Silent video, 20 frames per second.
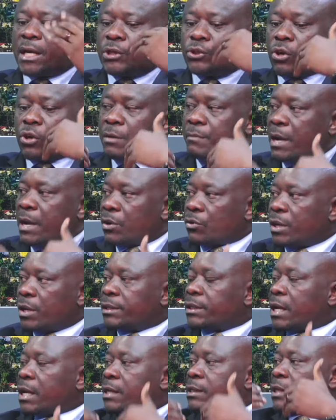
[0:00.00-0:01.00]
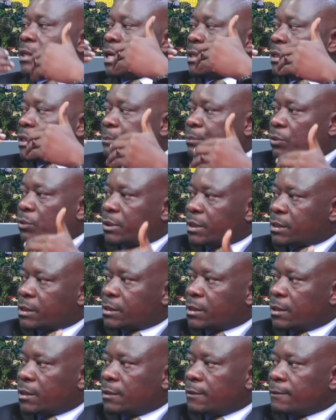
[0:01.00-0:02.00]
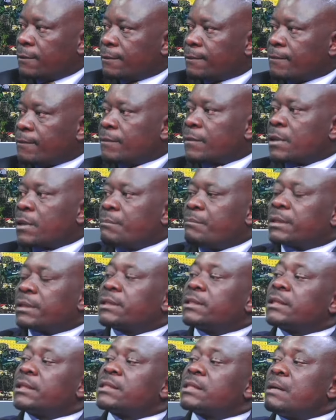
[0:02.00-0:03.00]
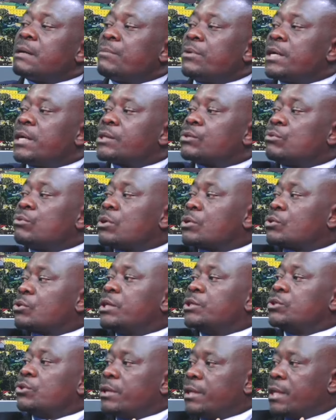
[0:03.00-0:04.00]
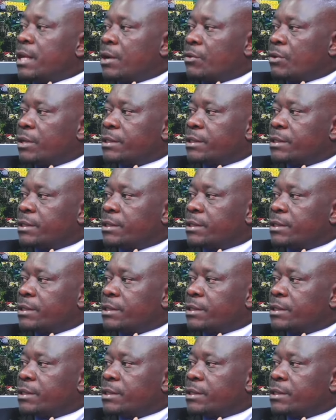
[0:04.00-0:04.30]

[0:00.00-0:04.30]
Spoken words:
my right as a protester, but yes, that somebody else will also enjoy their rights.